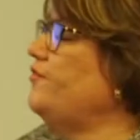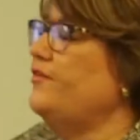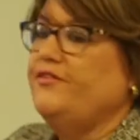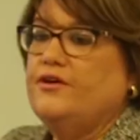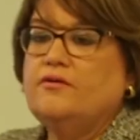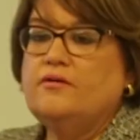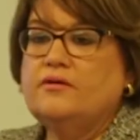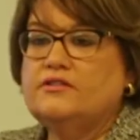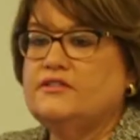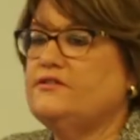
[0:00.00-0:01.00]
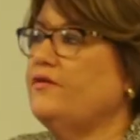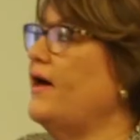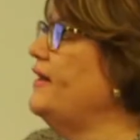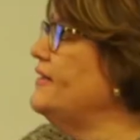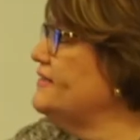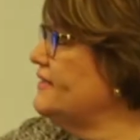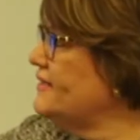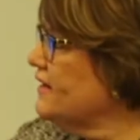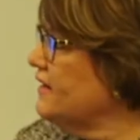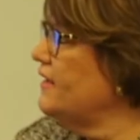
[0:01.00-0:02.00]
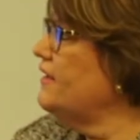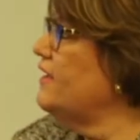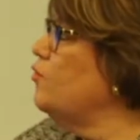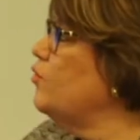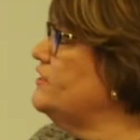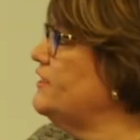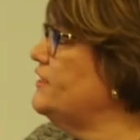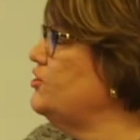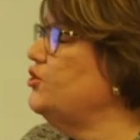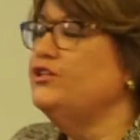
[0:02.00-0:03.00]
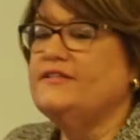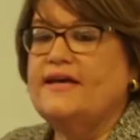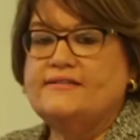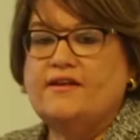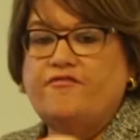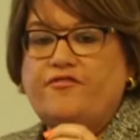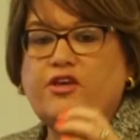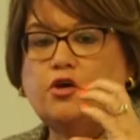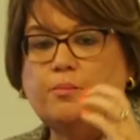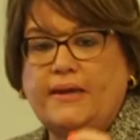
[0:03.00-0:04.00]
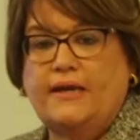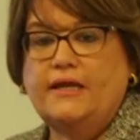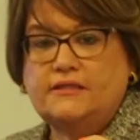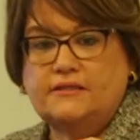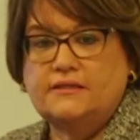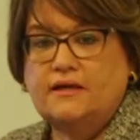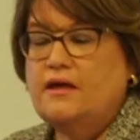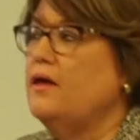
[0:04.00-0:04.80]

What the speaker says: review, she's right, it's a technique in which the teacher takes a few minutes